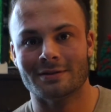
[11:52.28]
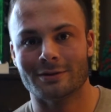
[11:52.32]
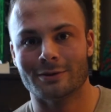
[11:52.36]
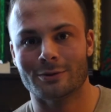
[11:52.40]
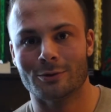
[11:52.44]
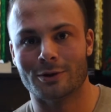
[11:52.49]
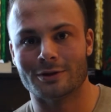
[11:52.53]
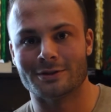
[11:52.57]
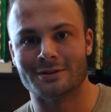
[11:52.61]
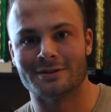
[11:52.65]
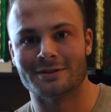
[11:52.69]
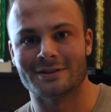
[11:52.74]

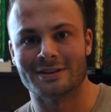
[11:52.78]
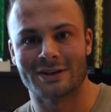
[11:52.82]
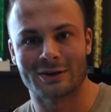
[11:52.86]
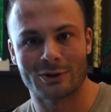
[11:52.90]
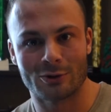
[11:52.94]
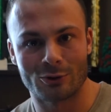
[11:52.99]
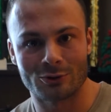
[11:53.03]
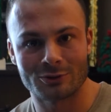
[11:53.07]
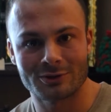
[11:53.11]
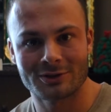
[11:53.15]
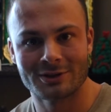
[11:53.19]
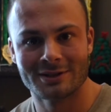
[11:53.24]
Questions that I
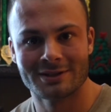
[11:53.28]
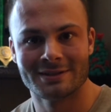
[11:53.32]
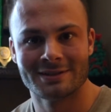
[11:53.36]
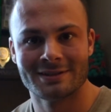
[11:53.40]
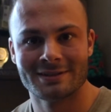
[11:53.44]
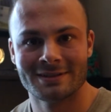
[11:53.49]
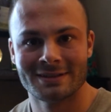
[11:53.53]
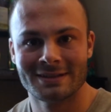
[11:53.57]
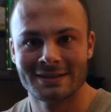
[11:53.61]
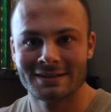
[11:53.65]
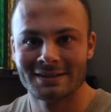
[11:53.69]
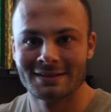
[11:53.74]
got.
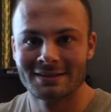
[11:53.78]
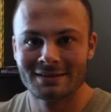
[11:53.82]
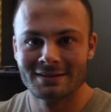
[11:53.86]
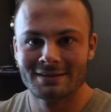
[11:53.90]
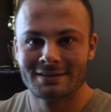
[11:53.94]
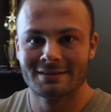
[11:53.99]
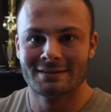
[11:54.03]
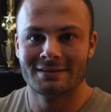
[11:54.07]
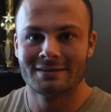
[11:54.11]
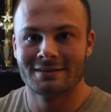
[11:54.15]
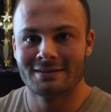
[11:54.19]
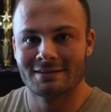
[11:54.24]

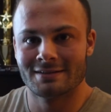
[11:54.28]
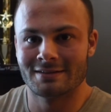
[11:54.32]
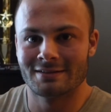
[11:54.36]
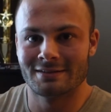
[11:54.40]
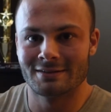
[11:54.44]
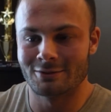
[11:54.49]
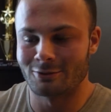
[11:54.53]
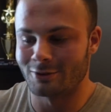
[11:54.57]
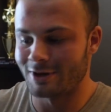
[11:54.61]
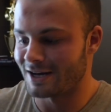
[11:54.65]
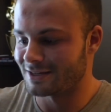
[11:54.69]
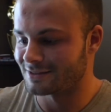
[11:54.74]

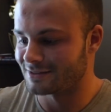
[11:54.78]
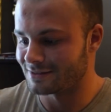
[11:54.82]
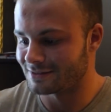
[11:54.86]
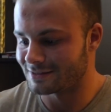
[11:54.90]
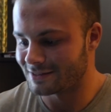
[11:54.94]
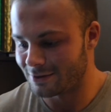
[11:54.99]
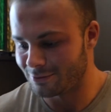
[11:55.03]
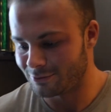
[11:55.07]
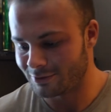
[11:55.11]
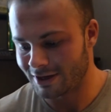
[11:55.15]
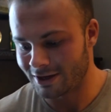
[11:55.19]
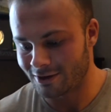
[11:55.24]
Little accent's
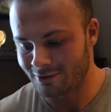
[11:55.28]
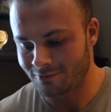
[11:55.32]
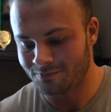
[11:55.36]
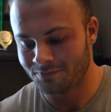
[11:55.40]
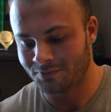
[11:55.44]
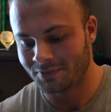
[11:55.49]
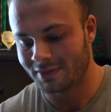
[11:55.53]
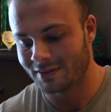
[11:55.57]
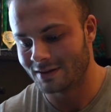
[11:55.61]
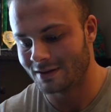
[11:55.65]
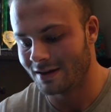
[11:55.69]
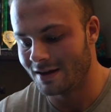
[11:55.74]
coming out.
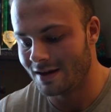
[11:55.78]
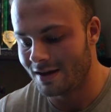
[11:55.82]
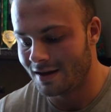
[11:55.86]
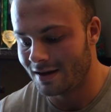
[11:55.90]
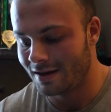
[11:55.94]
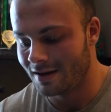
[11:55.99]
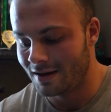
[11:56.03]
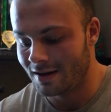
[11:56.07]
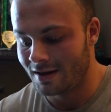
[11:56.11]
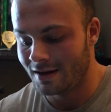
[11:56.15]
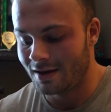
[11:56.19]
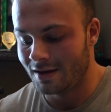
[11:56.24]

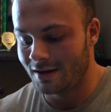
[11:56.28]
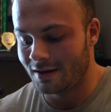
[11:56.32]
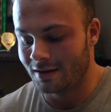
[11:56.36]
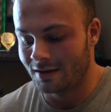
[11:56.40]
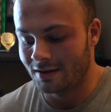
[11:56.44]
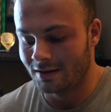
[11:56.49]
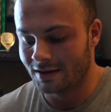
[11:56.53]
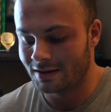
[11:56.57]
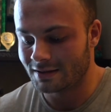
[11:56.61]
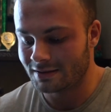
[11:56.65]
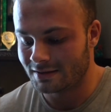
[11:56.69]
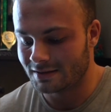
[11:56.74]

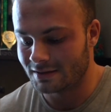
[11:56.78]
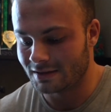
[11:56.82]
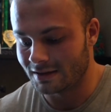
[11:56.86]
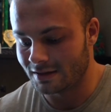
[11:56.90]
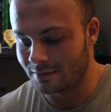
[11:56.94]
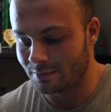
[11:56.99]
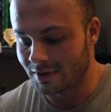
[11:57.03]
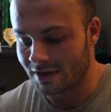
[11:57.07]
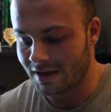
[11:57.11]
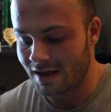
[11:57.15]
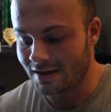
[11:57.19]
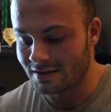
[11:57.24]
Let's see.
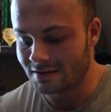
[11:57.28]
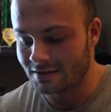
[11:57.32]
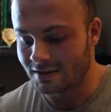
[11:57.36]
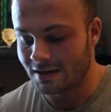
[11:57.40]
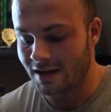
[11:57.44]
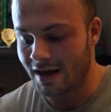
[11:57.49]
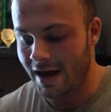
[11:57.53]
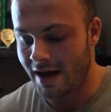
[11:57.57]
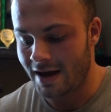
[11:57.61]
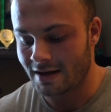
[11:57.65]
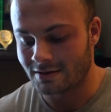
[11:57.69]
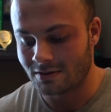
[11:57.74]

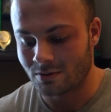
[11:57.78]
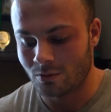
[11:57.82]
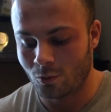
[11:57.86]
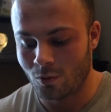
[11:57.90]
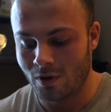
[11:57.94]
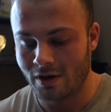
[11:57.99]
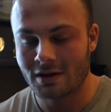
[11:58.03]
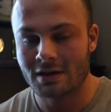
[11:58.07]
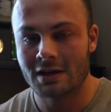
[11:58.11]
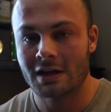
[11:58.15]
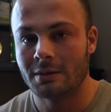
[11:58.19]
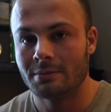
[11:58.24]
Mackenzie asks,
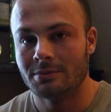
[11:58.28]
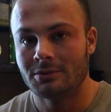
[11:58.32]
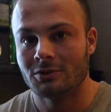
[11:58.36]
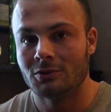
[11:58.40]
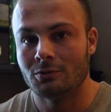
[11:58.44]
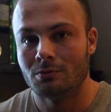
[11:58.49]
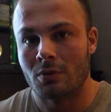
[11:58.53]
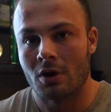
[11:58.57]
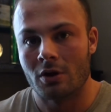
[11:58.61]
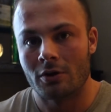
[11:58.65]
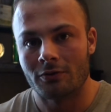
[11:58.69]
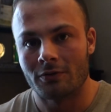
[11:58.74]
what keeps you
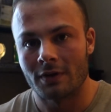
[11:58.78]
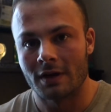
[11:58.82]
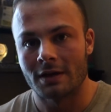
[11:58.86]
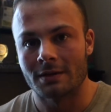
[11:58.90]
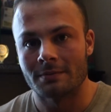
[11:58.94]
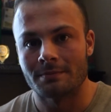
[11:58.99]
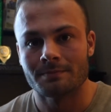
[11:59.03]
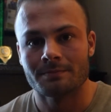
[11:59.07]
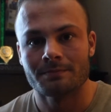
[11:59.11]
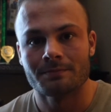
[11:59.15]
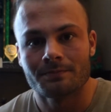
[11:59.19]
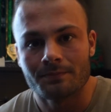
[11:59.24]

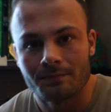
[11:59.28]
motivated?